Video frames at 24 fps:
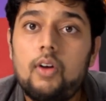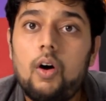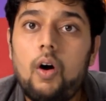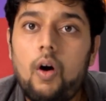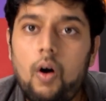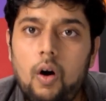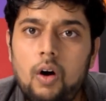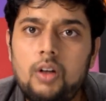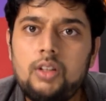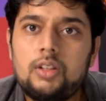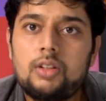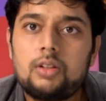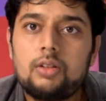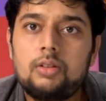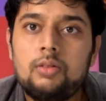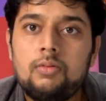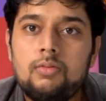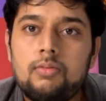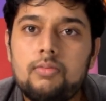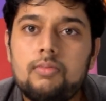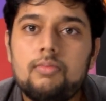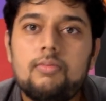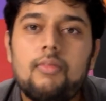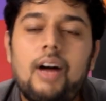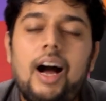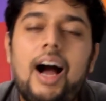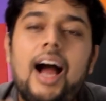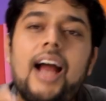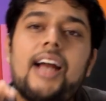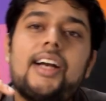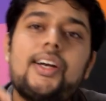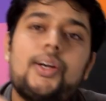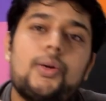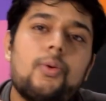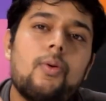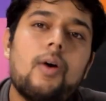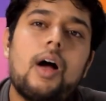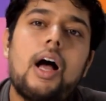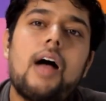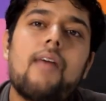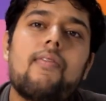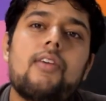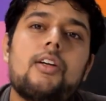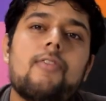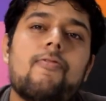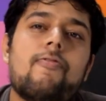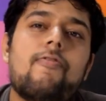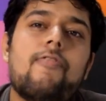Also, I do have
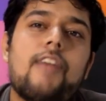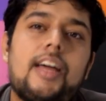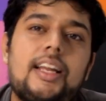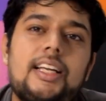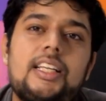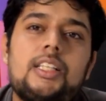a very